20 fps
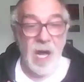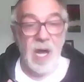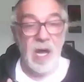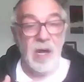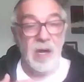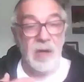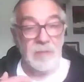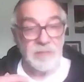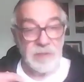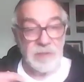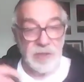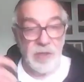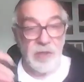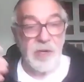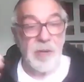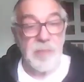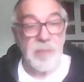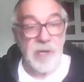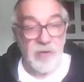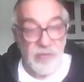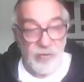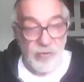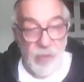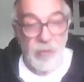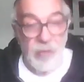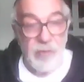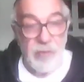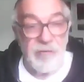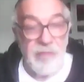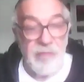You can be a
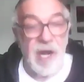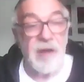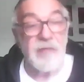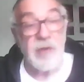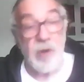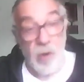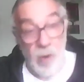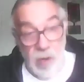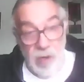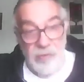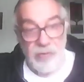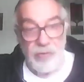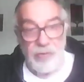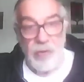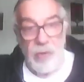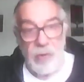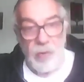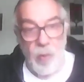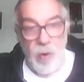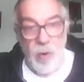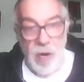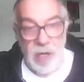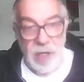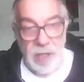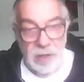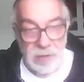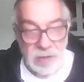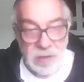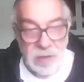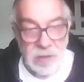stroke survivor or a stroke
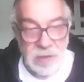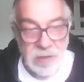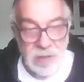warrior.